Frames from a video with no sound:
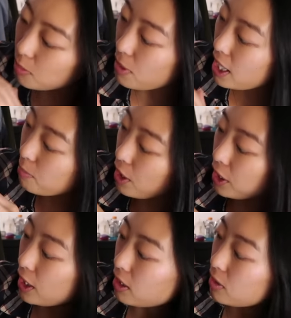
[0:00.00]
the main
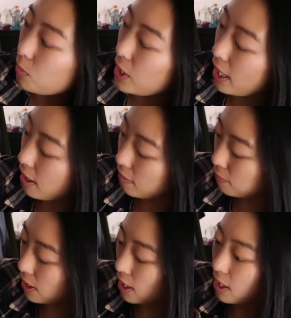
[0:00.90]
pocket, we
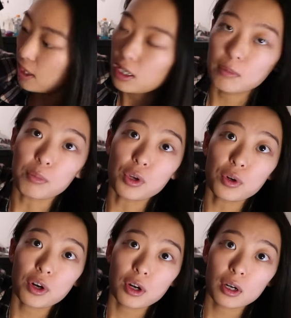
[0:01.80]
have a
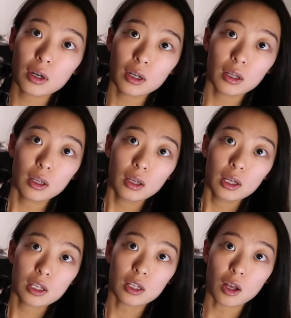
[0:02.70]
computer
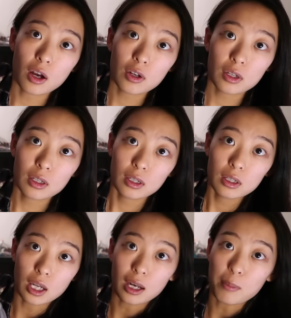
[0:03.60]
slot
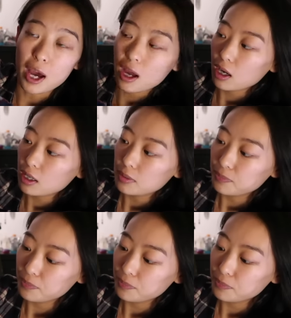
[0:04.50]
in the back.